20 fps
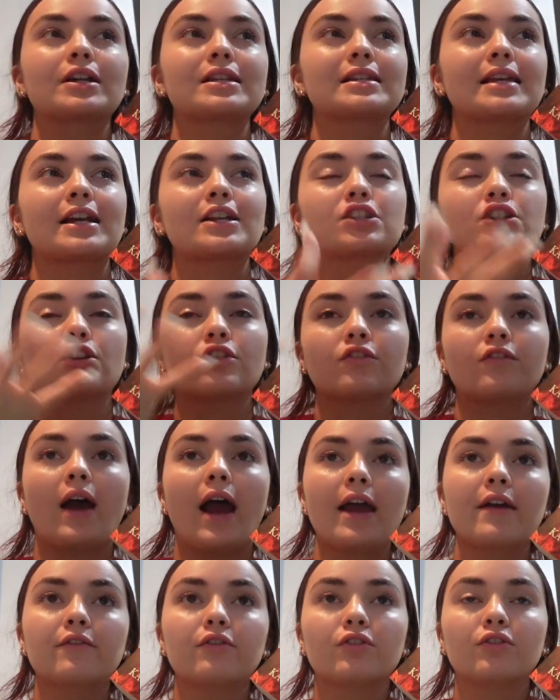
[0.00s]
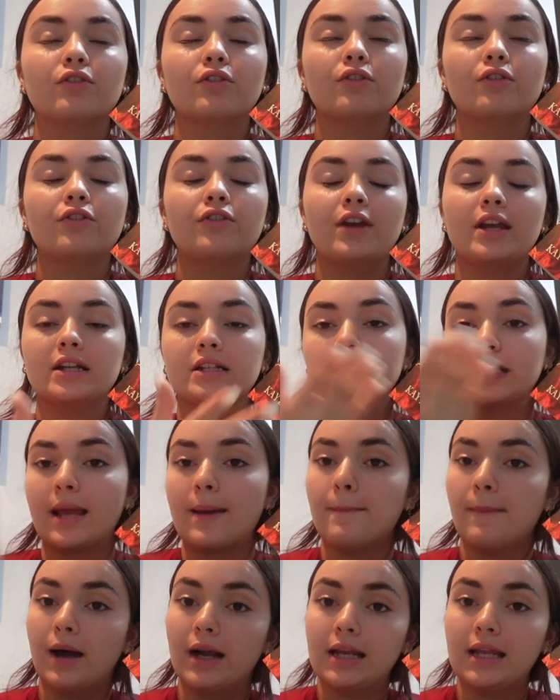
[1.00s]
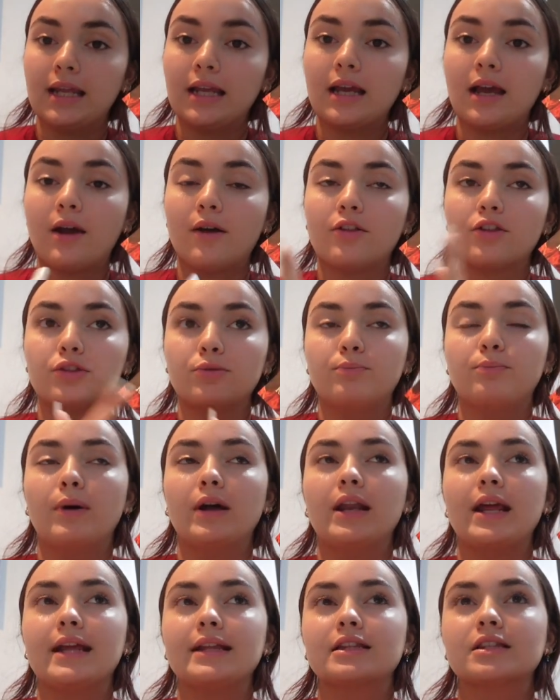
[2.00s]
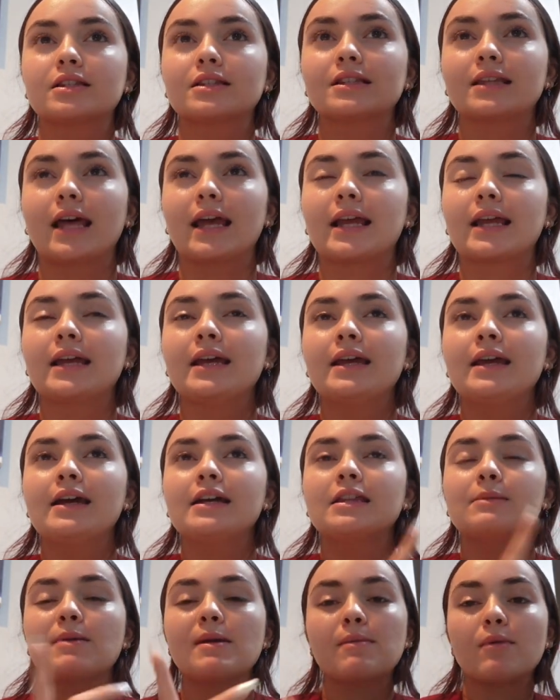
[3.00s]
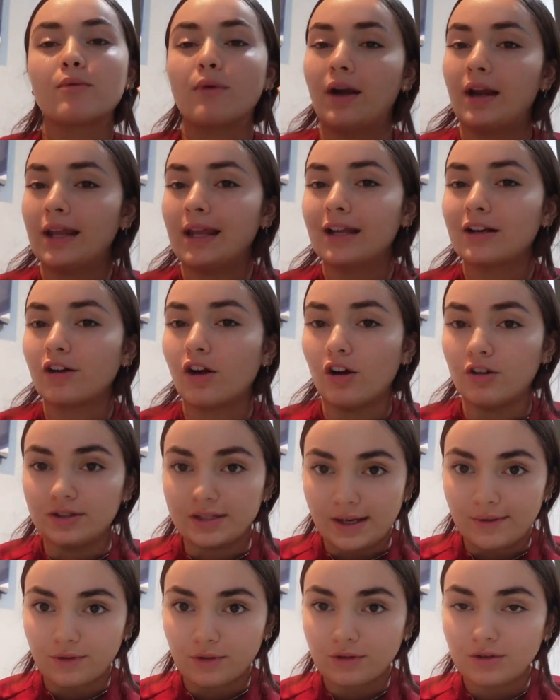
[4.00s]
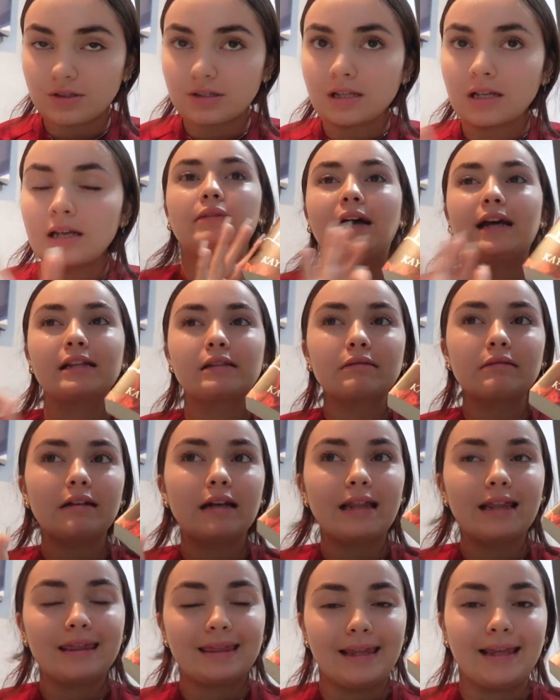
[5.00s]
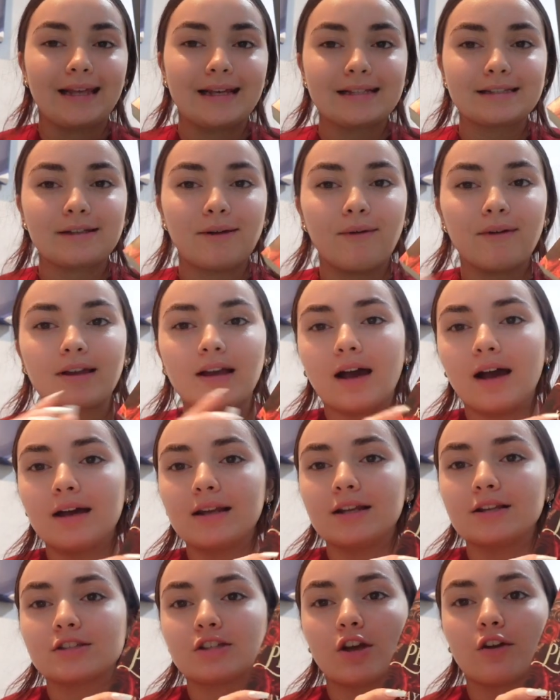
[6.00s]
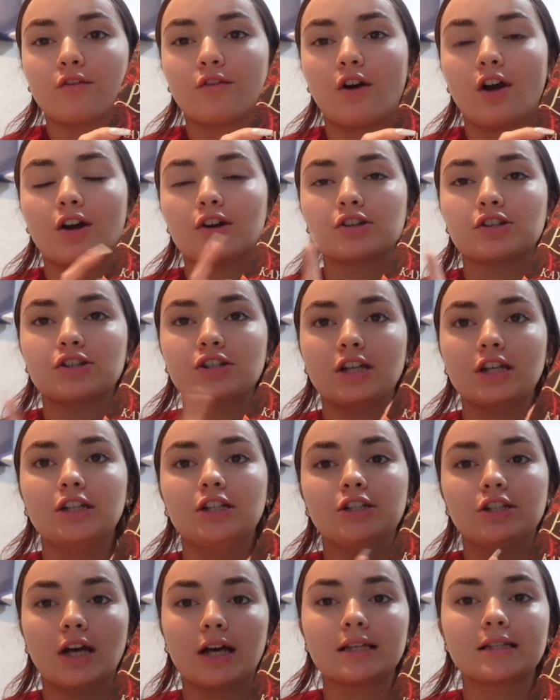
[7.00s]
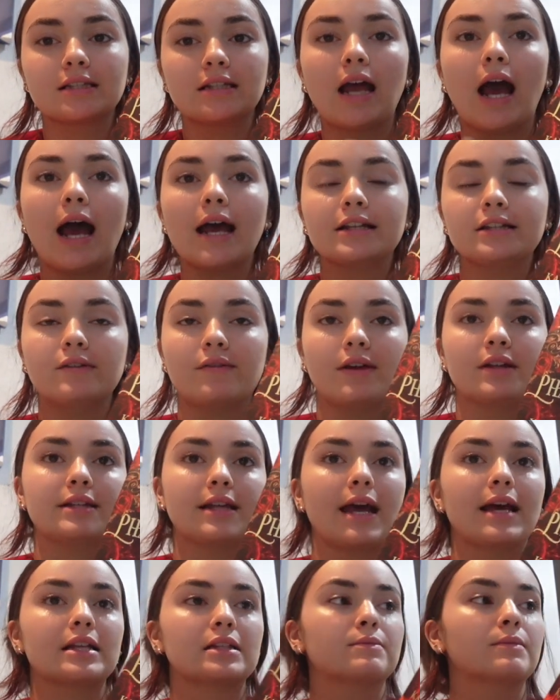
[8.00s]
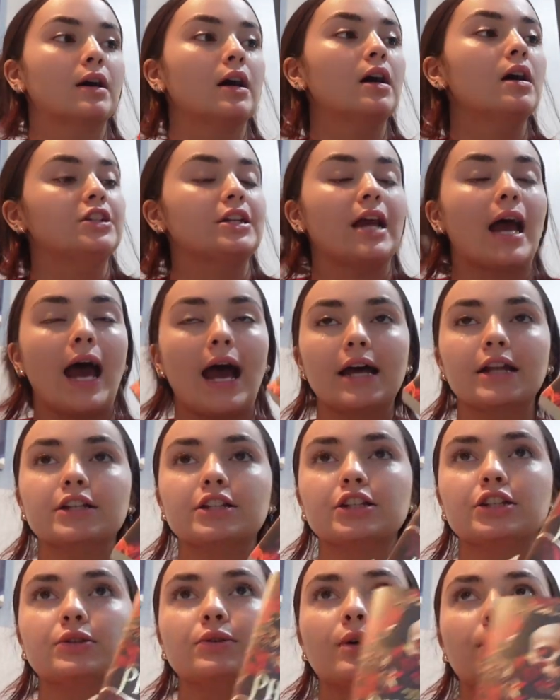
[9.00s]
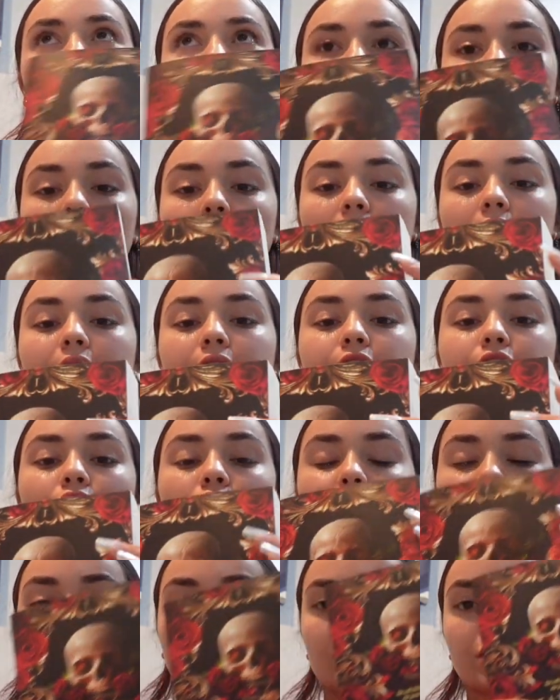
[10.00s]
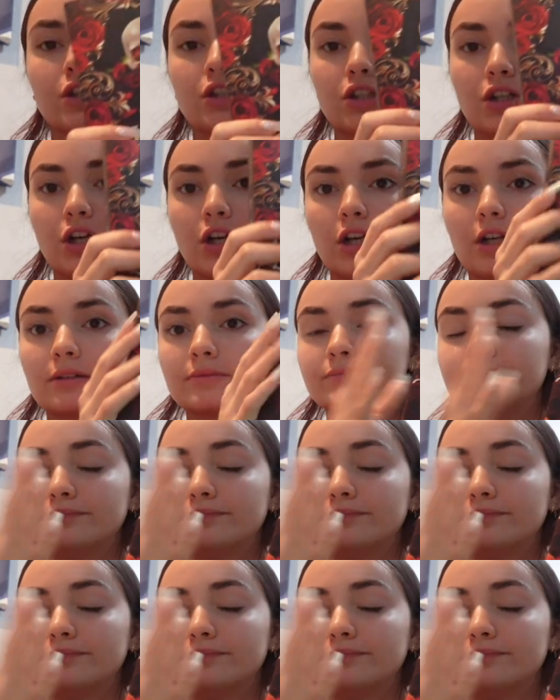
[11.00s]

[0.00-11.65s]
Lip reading: like survival thing to get money, but it's like the people running it are all devils. That's what I think is going on, and so far she just got to Phantasma. She had to do it because her sister